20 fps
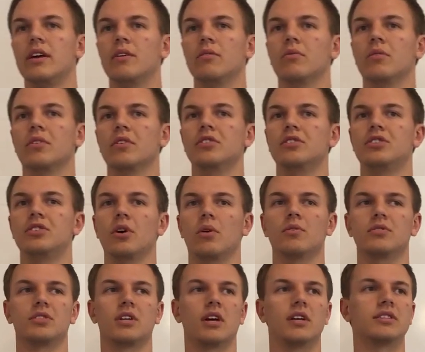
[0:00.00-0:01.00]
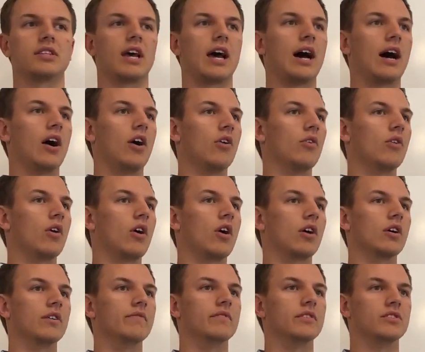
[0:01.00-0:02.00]
it really shows us how
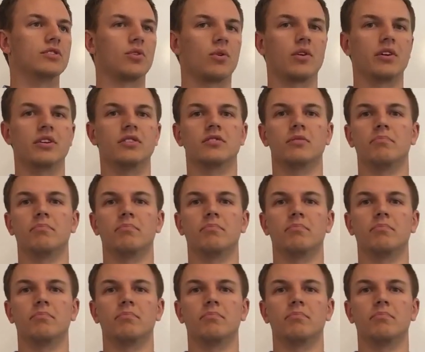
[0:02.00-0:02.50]
our inventory